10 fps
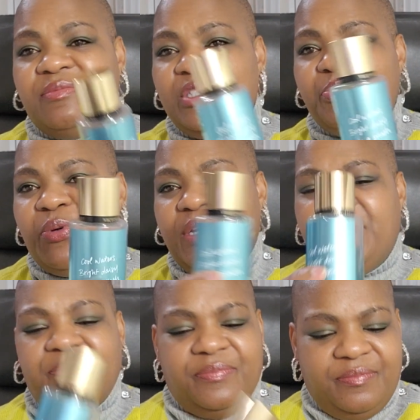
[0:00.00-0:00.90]
It's
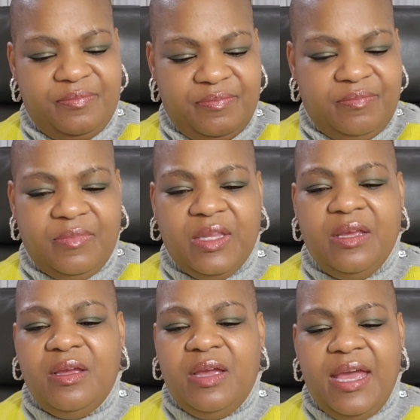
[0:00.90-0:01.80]
pretty.
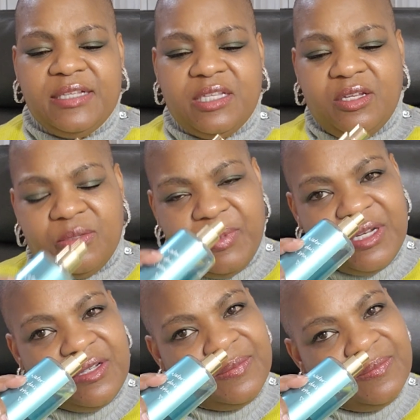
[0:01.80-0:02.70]
Has a little
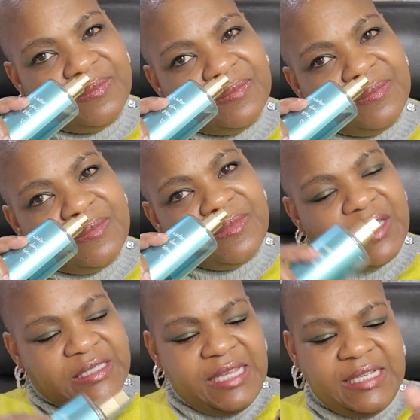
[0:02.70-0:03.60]
bit of,
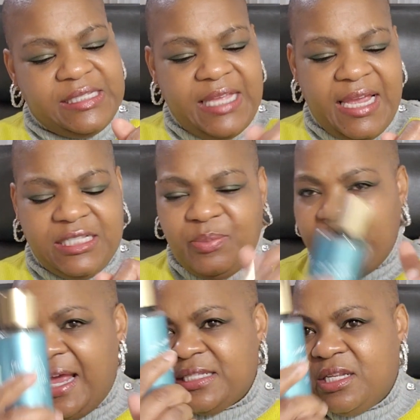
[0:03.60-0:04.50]
it says daisy,
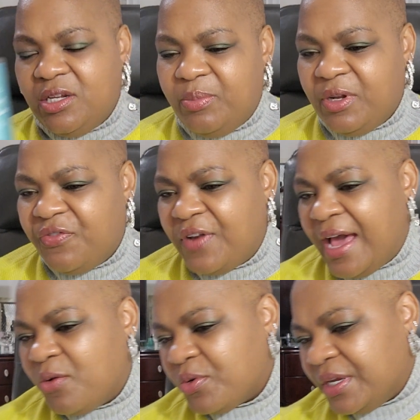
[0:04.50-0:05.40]
but it has a little bit of
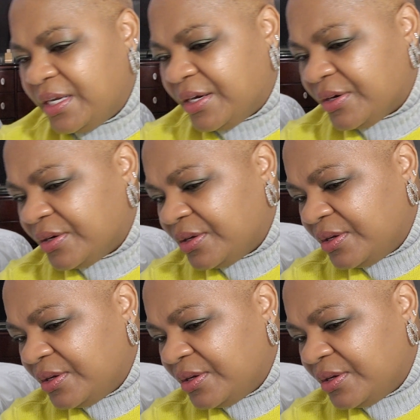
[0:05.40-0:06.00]
flower in here.